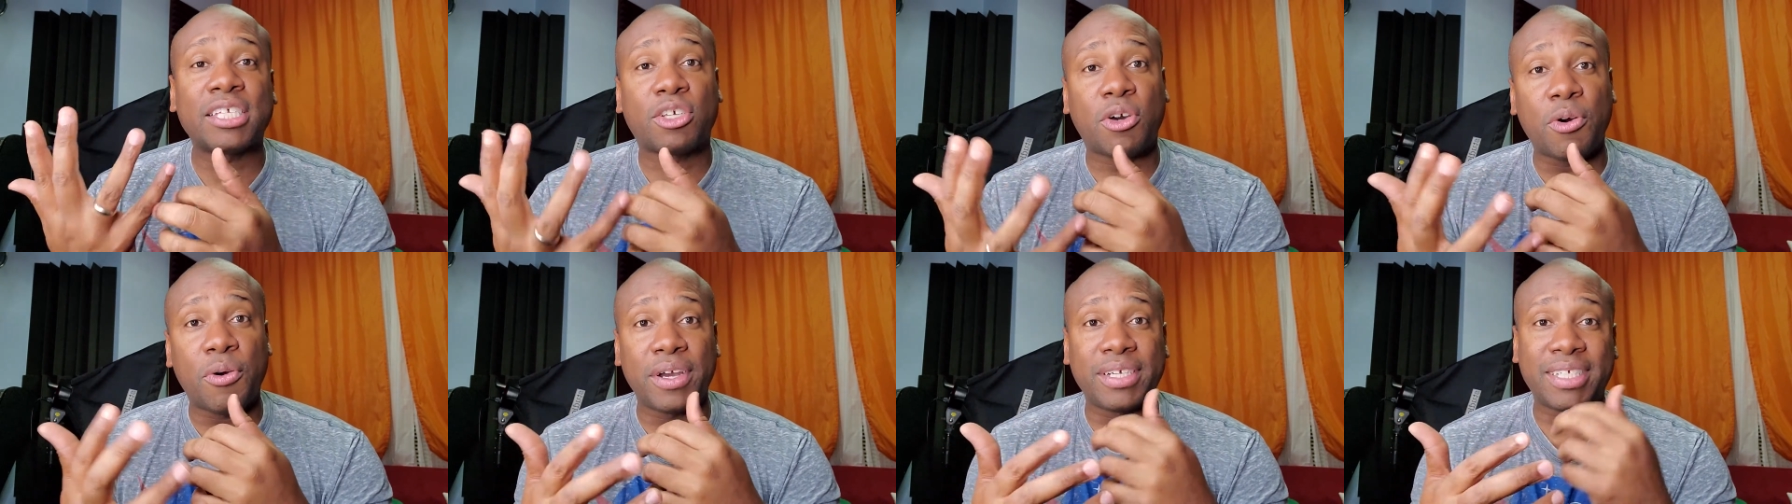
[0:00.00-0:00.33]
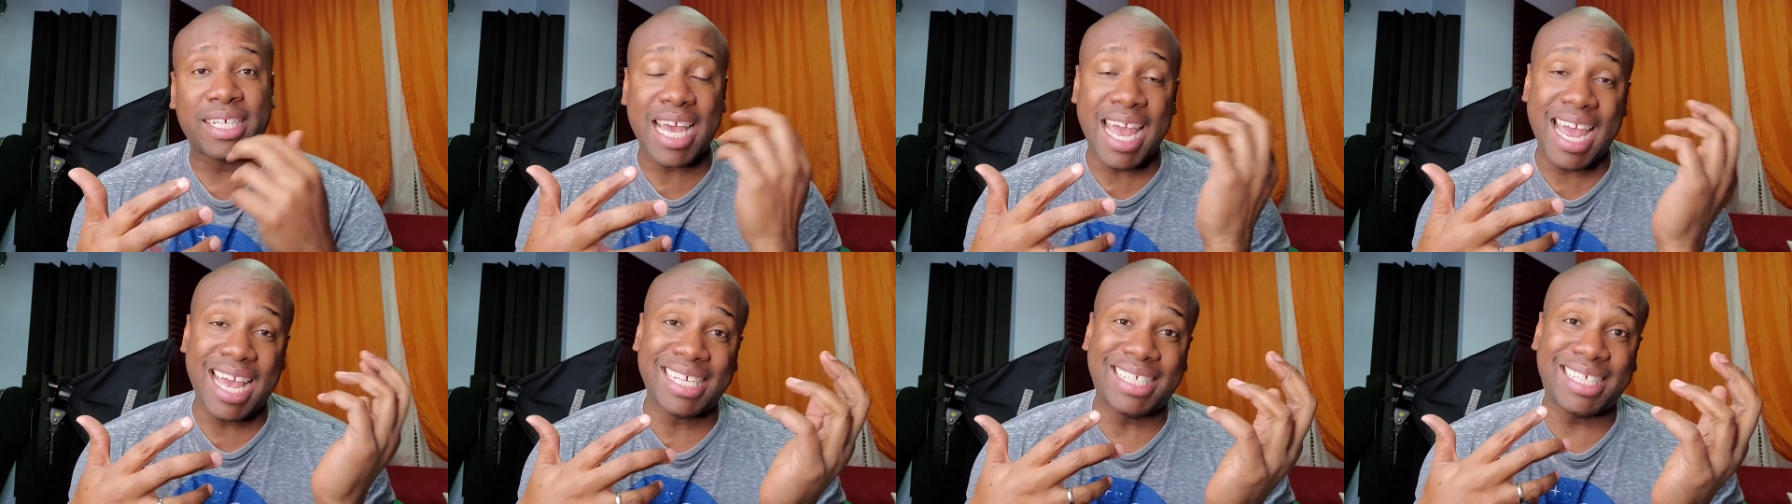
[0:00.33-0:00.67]
going
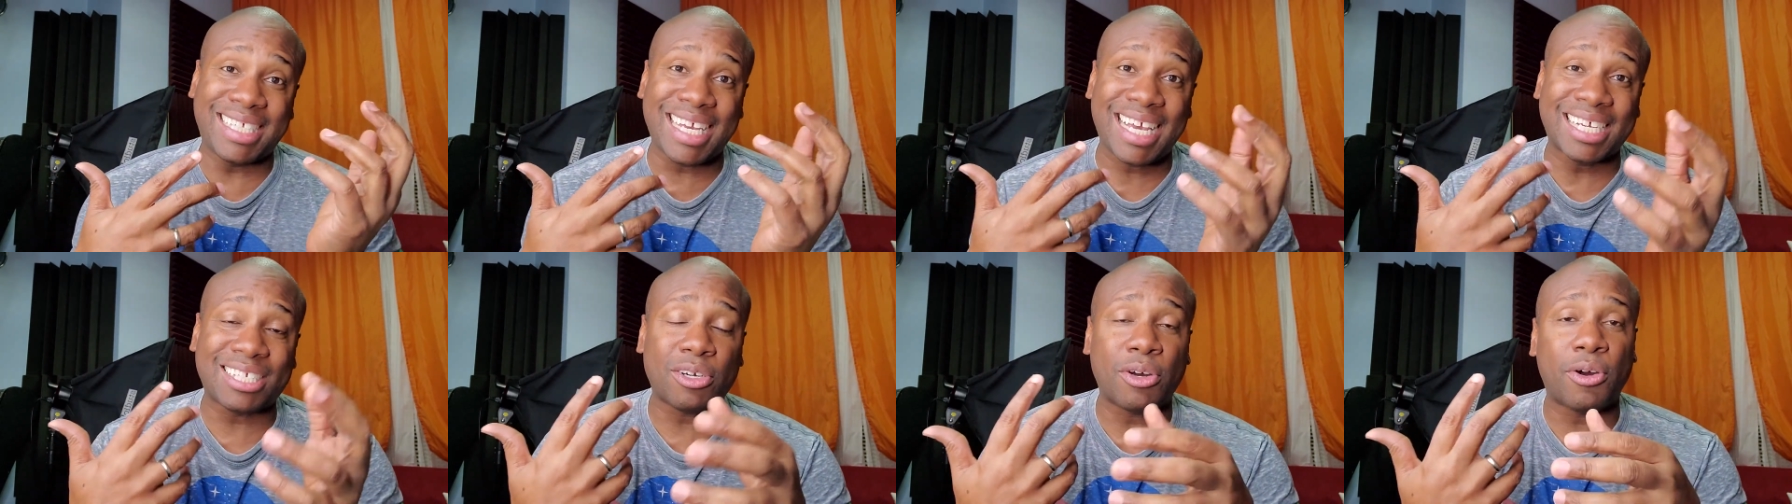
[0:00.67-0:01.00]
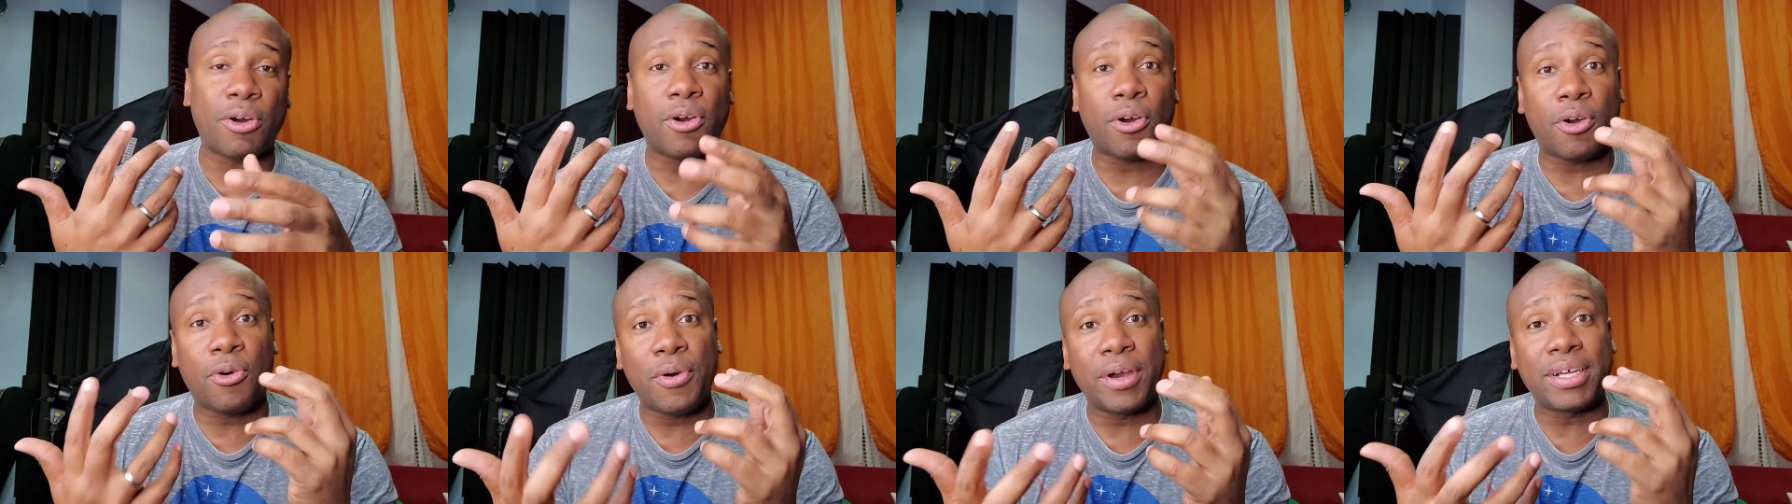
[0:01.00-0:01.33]
to ACX
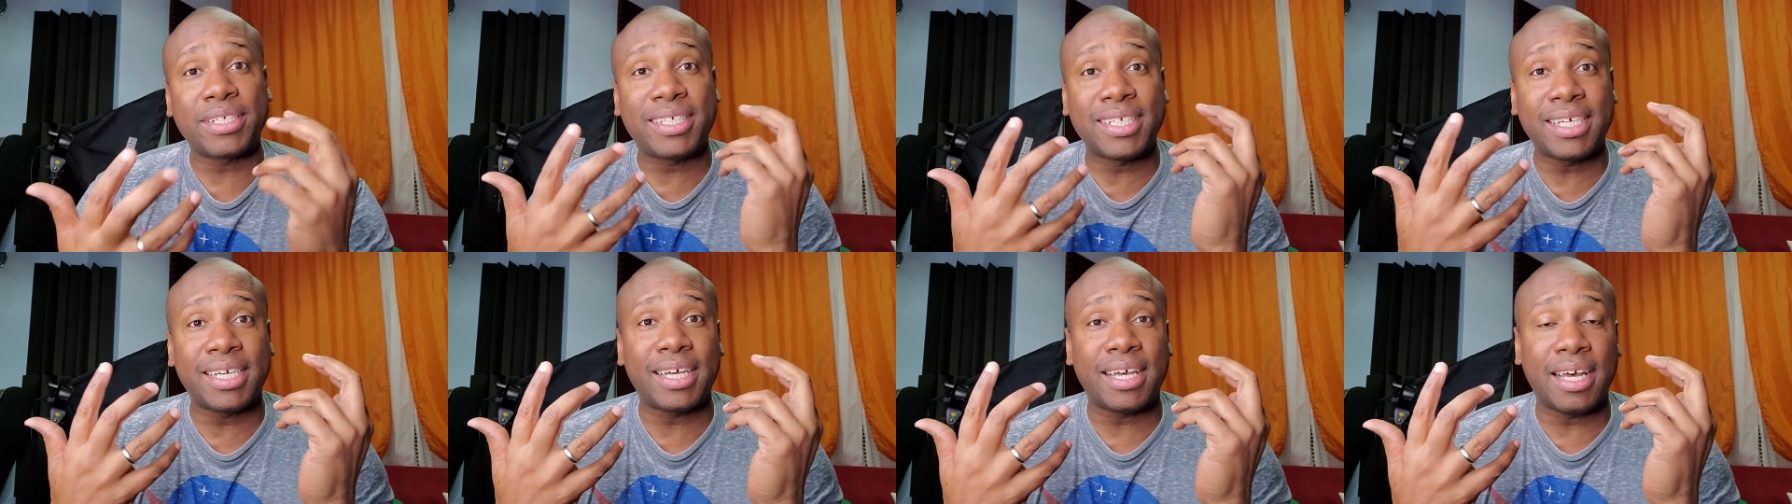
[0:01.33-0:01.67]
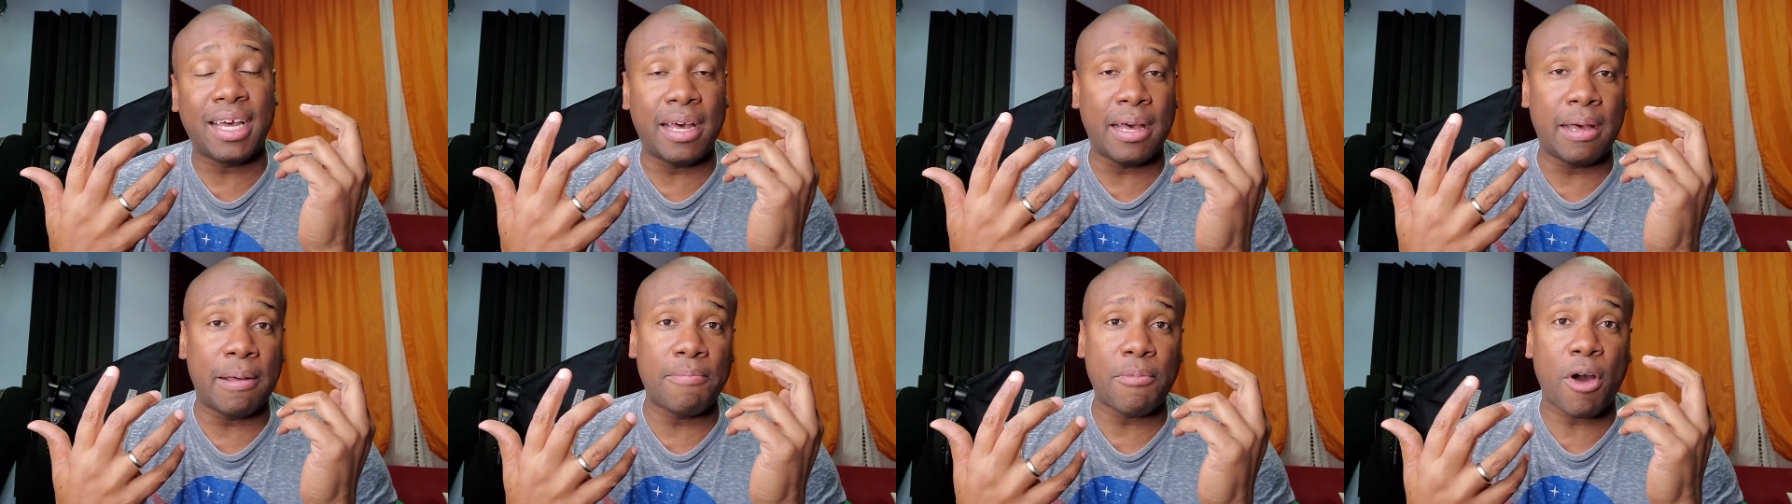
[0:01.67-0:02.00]
or going to
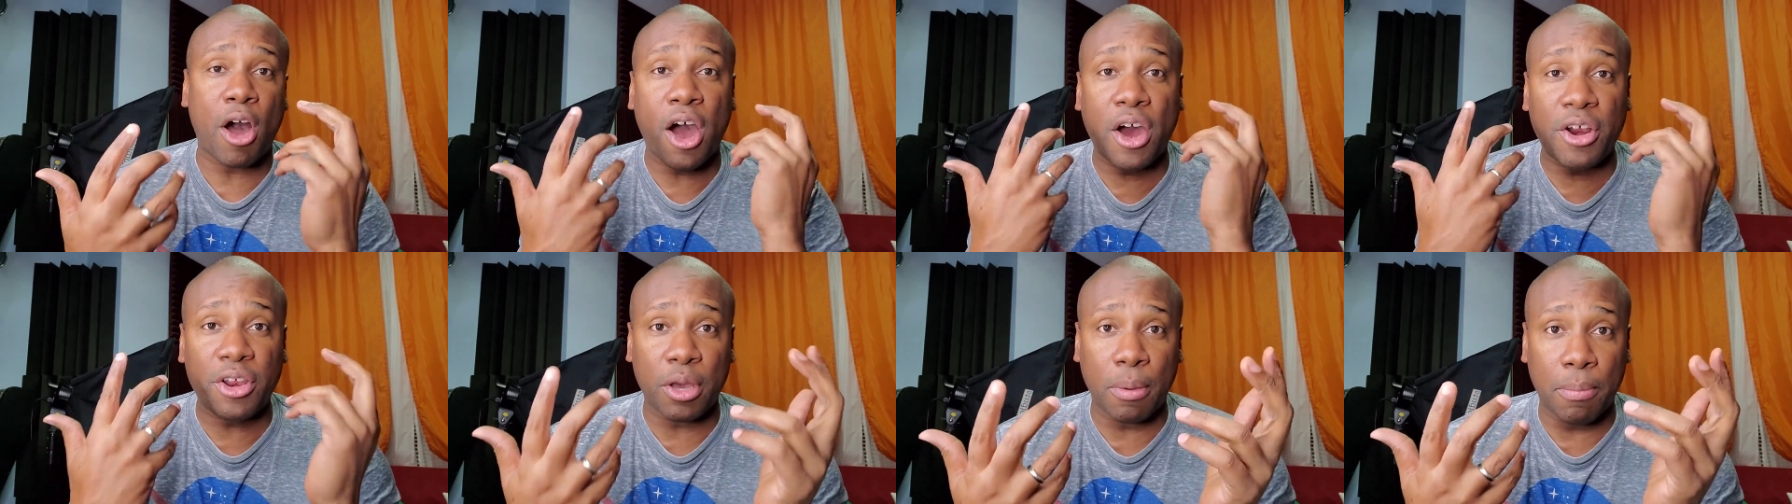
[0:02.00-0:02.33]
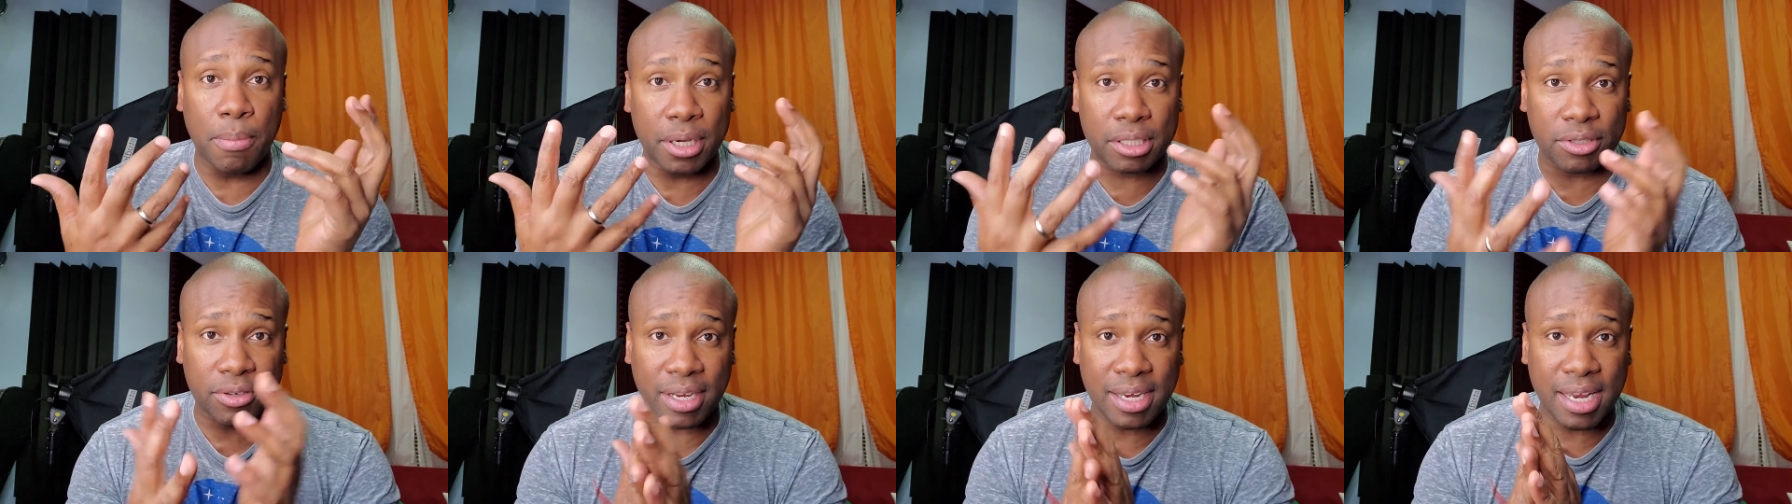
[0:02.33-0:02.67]
um,
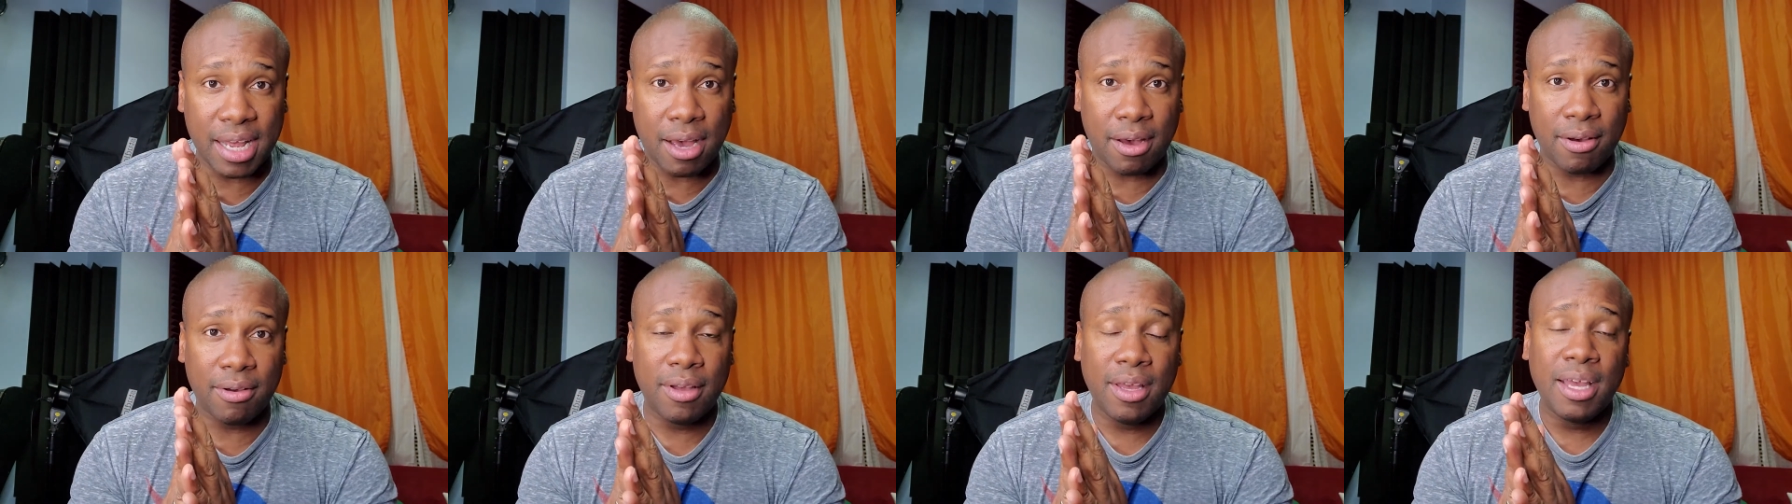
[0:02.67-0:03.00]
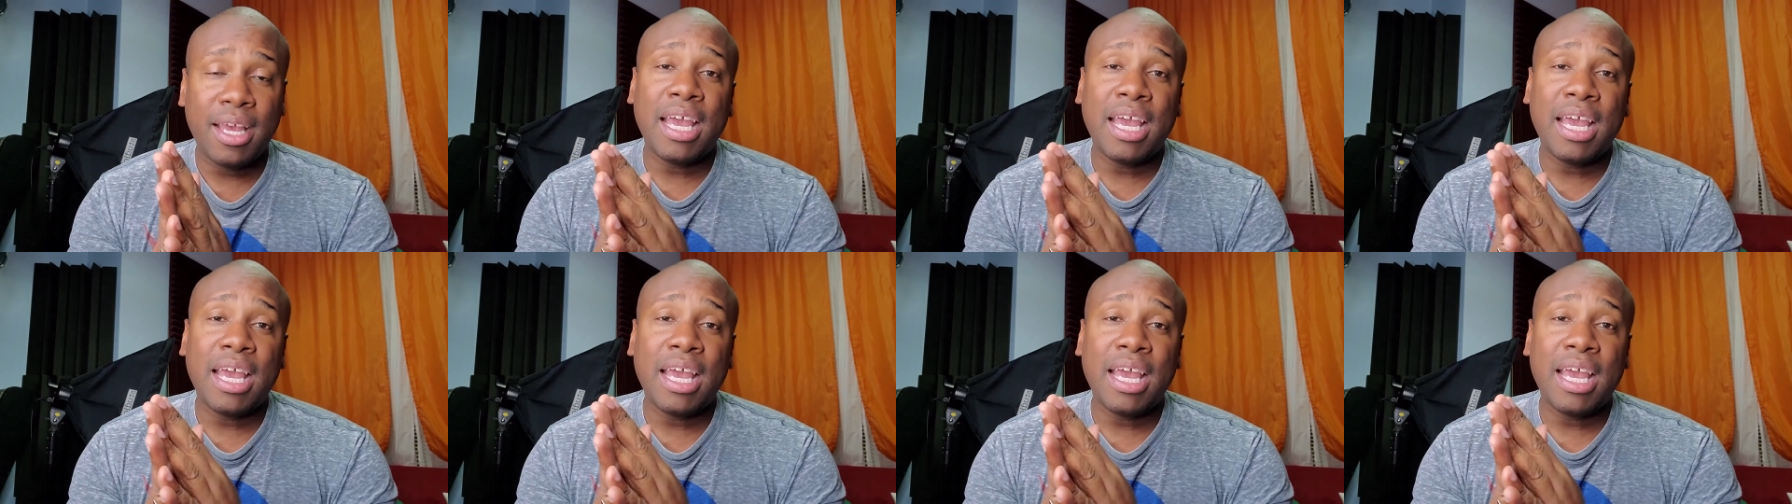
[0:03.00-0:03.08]
audiobooks right now.